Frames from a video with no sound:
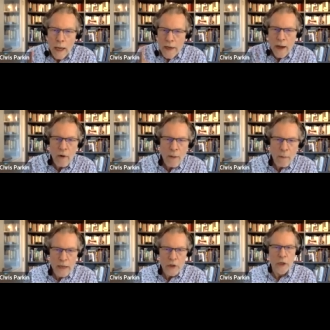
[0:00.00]
And now
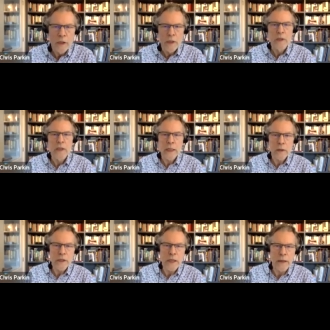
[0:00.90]
imagine
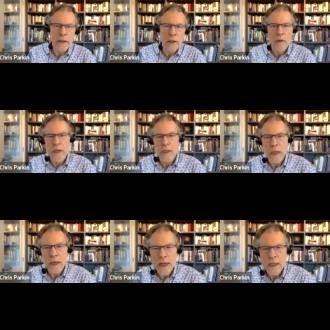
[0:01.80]
tilting the
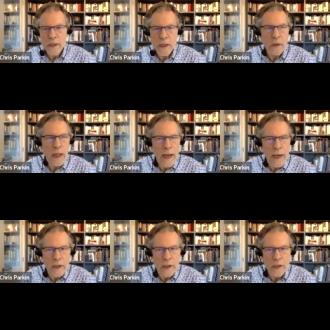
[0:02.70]
celestial
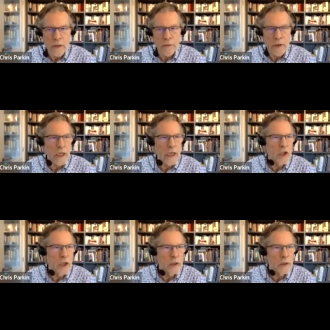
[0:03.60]
axis of
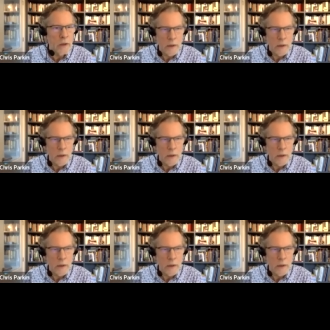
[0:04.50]
rotation,